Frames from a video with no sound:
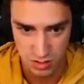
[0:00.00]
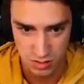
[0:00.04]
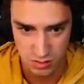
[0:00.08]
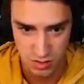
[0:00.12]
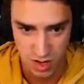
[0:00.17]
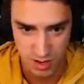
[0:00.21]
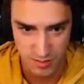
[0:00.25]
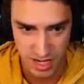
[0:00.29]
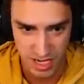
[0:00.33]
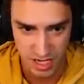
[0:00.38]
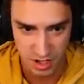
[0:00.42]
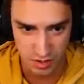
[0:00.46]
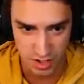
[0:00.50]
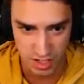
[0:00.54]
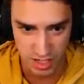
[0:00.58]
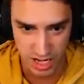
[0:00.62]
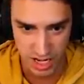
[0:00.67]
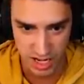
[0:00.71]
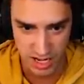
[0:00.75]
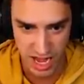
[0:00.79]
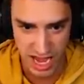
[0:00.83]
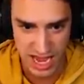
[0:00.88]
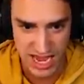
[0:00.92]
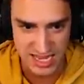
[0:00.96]
Why am I going
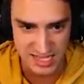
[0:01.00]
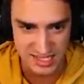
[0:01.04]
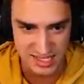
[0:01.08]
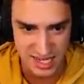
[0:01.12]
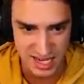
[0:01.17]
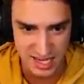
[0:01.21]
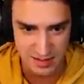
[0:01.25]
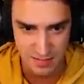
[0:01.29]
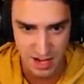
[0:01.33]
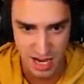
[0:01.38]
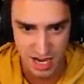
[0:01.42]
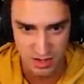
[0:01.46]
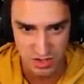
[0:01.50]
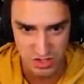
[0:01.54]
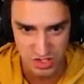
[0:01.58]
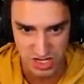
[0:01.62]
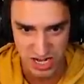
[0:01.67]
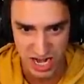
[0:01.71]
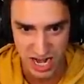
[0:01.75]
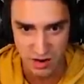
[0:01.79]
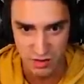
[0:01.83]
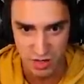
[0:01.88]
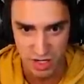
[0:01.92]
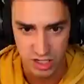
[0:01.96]
eighteen miles an hour?